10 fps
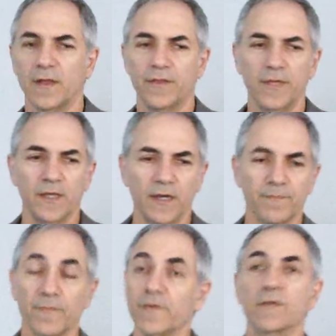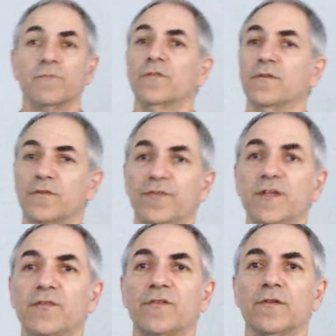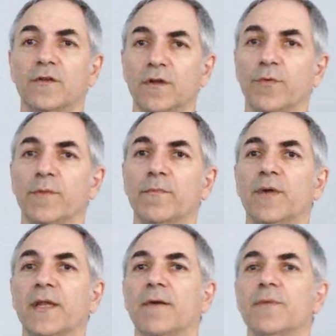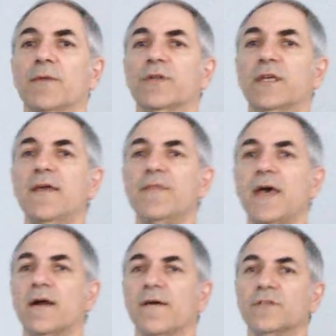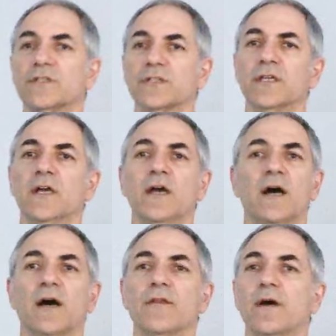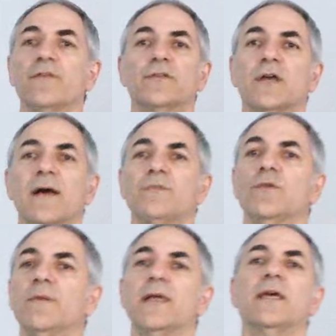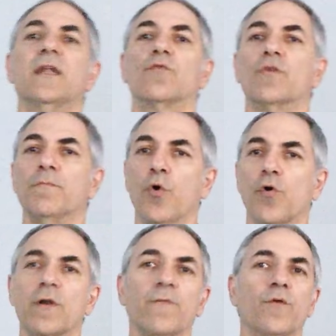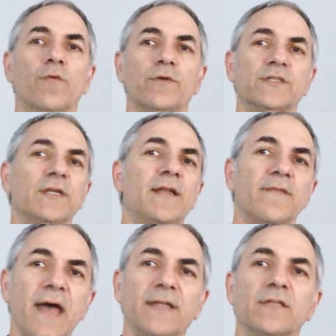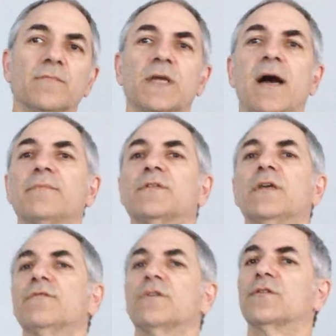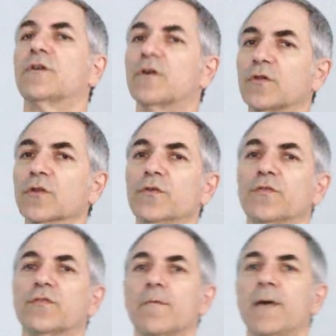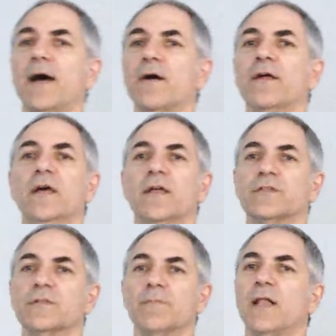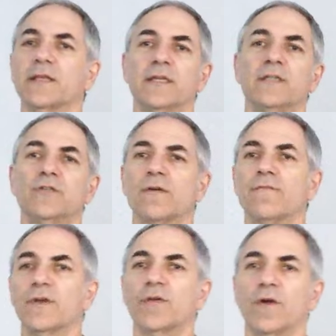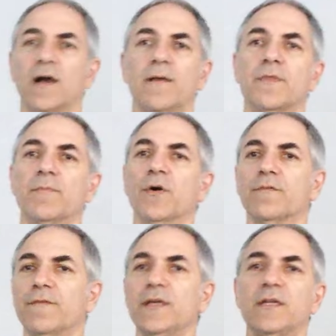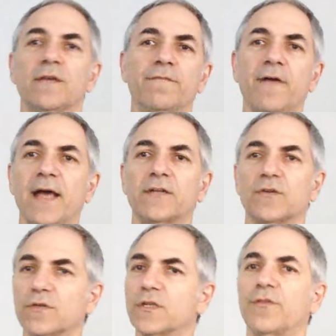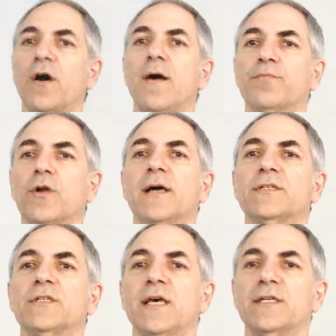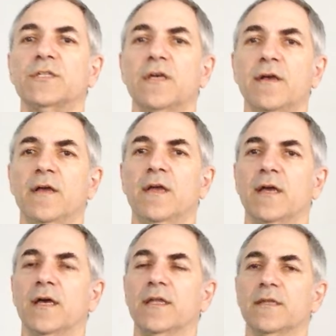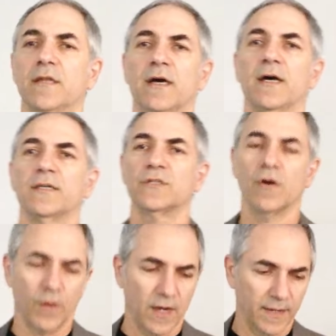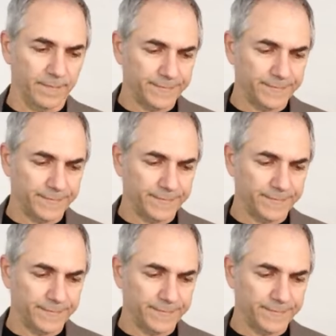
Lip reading: the victim's deceased, you know, we may not be able to get that, obviously. Other times, we may get a report of what was said, and that sometimes gives us clues about the symbolic nature of the crime, the motivating factors, the thought process, and so on.